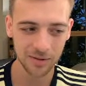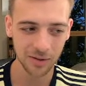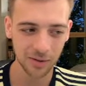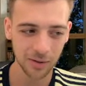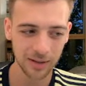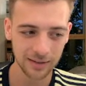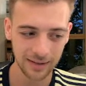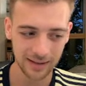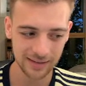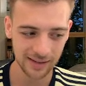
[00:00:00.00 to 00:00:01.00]
to
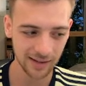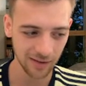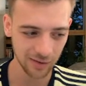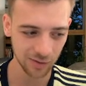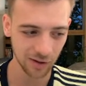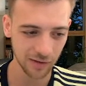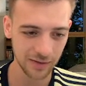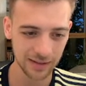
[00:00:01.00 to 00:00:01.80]
this last draft.